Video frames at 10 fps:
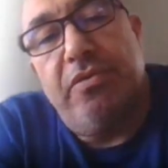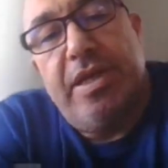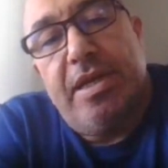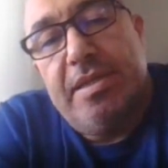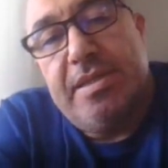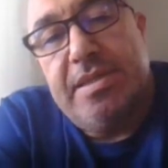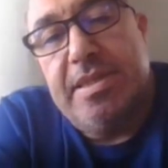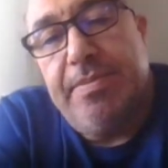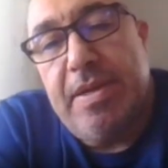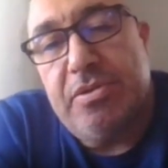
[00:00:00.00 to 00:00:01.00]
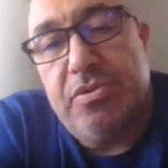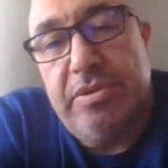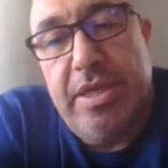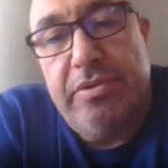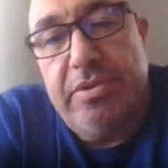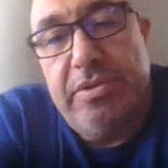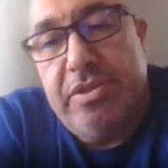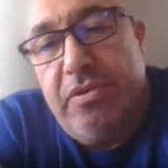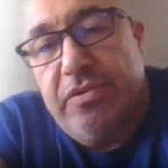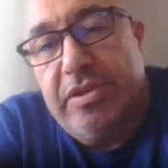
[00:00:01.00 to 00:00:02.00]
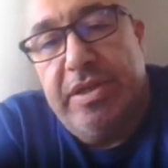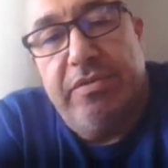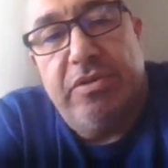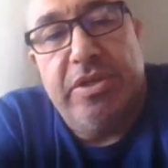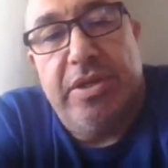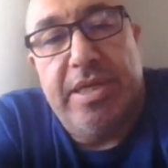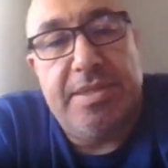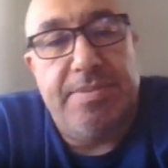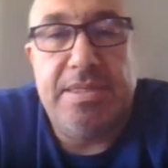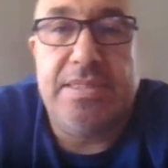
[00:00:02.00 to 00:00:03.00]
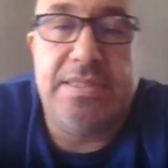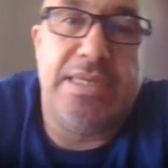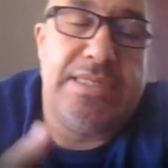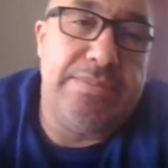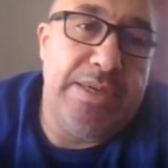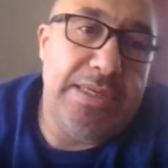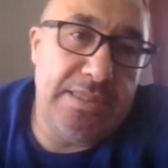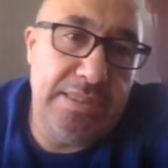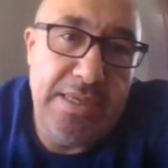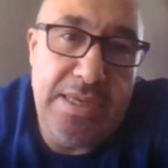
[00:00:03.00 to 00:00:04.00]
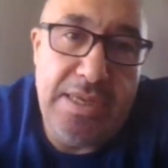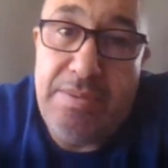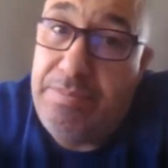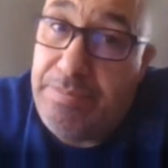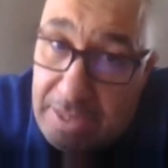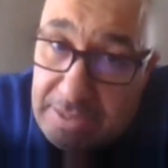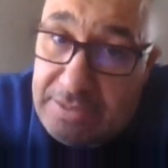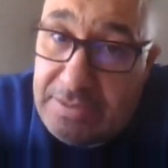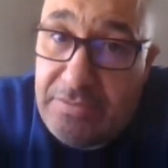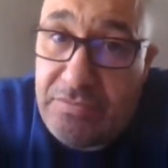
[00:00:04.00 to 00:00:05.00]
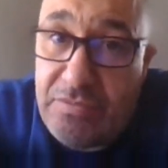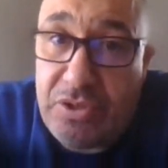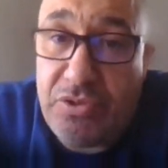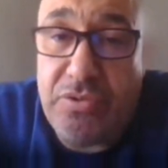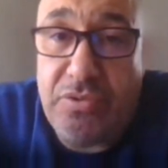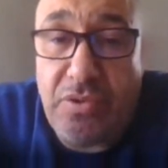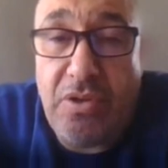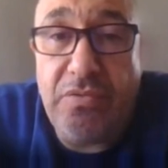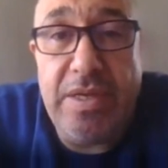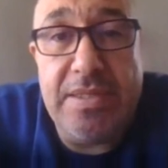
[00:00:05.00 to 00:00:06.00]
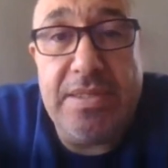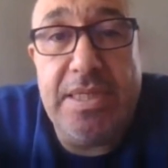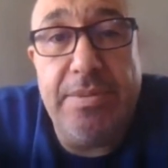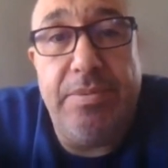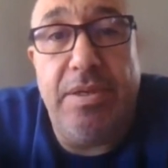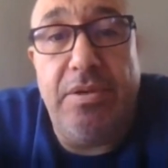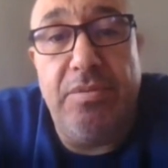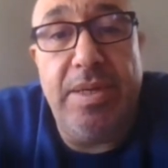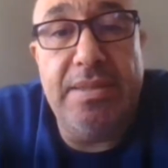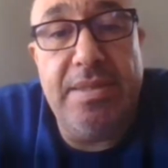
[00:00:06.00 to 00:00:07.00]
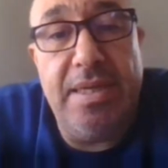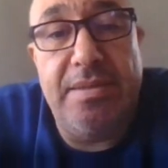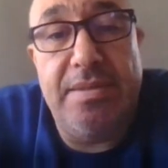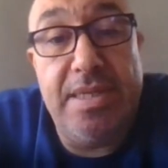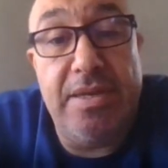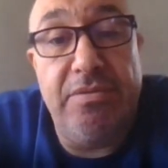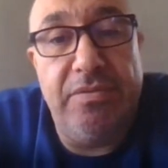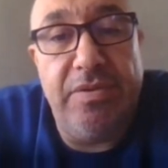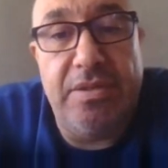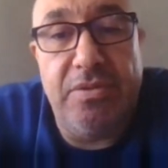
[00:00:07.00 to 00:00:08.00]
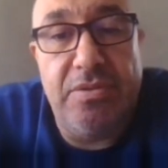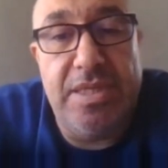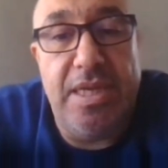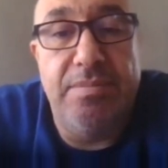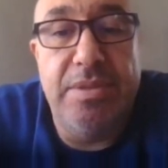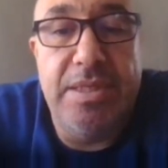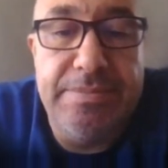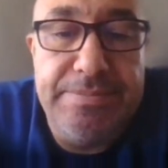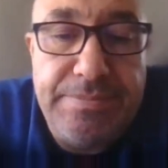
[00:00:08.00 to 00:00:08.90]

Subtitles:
of the analysis depends on the accuracy of the revenue and expenses estimates, but we should always keep our mind that several factors can be